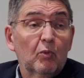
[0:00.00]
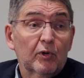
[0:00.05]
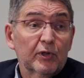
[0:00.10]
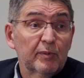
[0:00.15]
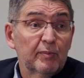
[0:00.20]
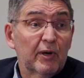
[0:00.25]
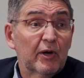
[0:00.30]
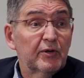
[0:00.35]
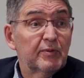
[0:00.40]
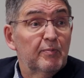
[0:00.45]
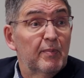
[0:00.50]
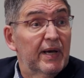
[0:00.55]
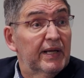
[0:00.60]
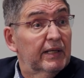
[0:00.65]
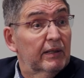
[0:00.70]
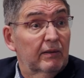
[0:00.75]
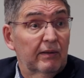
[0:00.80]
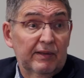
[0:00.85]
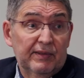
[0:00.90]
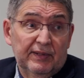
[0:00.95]
What about
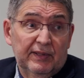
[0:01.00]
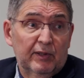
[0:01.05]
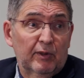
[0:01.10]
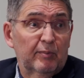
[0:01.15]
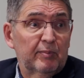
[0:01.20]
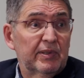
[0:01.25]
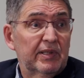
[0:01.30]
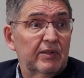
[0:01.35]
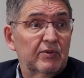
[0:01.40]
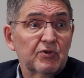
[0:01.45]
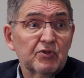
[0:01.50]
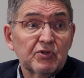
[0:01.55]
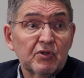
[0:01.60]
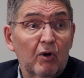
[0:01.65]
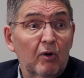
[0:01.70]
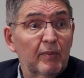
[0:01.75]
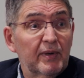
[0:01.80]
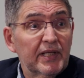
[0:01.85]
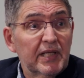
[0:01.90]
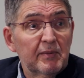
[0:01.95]
medical therapies?
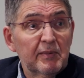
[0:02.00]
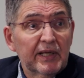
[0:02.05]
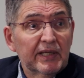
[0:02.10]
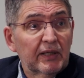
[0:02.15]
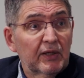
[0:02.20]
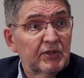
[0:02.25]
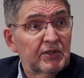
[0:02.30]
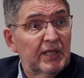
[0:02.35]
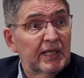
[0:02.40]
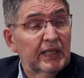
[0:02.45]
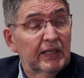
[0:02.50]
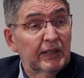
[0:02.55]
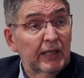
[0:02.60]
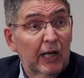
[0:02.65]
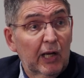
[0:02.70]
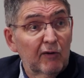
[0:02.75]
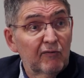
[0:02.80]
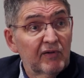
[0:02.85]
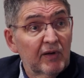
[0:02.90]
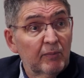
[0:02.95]
So many men are taking
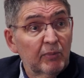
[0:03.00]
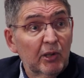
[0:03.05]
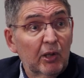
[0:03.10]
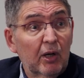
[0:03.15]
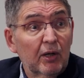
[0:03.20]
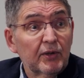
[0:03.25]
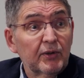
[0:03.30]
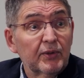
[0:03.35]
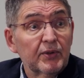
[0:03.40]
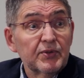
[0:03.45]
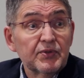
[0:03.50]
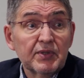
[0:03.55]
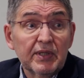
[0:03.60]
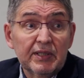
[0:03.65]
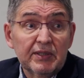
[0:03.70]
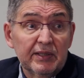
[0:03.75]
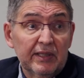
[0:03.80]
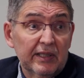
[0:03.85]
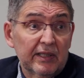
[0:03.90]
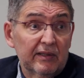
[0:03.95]
alpha blockers, they
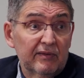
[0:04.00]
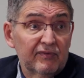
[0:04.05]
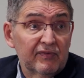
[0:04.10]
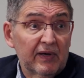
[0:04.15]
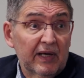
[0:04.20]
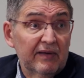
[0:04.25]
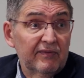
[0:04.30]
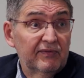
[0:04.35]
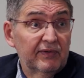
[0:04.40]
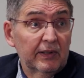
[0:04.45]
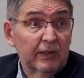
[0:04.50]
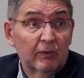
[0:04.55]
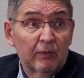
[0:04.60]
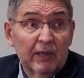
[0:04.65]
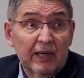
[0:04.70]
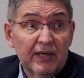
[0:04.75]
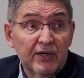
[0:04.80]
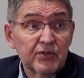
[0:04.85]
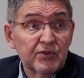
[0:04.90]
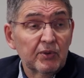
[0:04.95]
take in
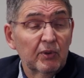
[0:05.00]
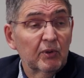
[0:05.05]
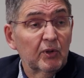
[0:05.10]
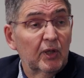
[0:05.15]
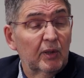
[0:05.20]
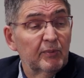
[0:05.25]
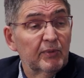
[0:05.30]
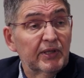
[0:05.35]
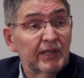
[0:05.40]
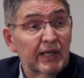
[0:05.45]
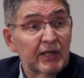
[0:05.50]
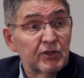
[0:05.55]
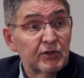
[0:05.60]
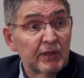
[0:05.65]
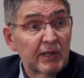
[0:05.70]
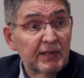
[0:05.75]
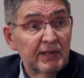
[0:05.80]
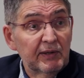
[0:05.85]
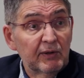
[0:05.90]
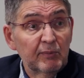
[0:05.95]
5-FARIs or
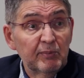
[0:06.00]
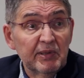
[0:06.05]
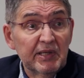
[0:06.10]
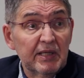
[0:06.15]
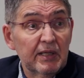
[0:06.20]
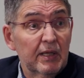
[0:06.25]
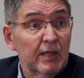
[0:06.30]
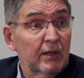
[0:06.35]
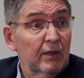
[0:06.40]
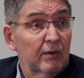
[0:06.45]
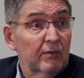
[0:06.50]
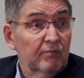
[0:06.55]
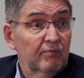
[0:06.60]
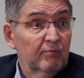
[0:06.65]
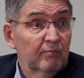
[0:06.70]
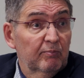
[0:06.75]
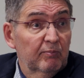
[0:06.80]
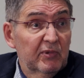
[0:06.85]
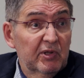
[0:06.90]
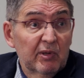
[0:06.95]
combination therapy.
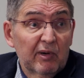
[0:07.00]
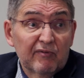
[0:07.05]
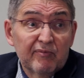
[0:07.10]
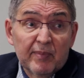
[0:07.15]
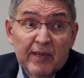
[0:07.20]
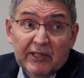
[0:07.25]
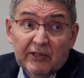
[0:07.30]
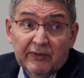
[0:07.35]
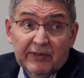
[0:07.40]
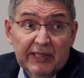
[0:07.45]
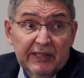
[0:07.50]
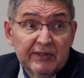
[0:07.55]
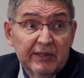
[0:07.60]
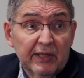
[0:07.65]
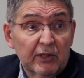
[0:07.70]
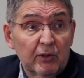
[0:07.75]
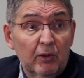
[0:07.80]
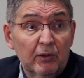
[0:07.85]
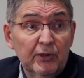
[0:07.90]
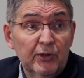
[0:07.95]
You have men on
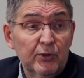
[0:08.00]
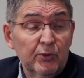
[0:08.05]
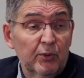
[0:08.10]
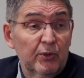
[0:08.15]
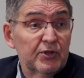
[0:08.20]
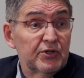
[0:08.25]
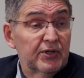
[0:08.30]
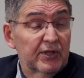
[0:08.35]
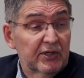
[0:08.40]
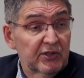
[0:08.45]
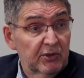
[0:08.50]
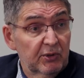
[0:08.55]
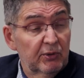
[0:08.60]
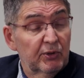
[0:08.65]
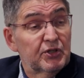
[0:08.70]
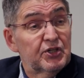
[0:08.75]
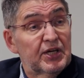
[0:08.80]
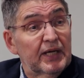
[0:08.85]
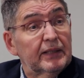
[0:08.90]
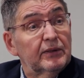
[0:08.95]
anticholinergics. Do you
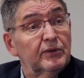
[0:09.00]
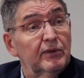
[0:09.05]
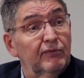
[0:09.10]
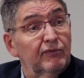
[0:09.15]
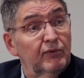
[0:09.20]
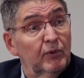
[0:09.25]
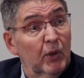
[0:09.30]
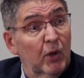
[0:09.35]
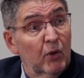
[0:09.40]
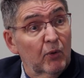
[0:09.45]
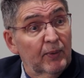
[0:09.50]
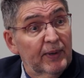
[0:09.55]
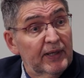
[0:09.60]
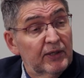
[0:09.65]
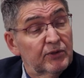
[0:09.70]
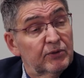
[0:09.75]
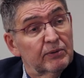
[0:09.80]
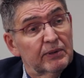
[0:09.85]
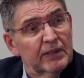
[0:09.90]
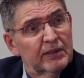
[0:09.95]
check the flow
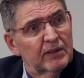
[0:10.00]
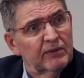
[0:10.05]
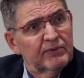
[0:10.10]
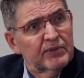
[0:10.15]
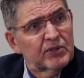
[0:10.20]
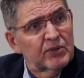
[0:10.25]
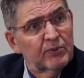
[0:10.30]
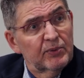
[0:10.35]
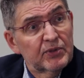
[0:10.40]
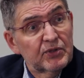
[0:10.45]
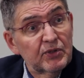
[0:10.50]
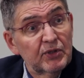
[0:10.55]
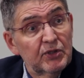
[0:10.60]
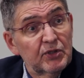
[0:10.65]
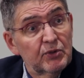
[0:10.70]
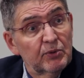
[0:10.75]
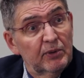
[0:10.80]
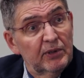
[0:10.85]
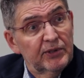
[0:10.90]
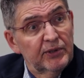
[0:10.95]
rate together with a
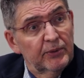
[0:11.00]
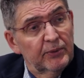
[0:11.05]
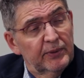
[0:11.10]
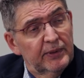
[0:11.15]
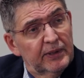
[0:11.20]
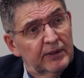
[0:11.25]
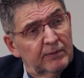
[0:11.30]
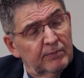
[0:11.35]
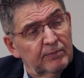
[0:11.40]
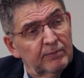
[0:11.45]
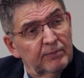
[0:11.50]
residual urine?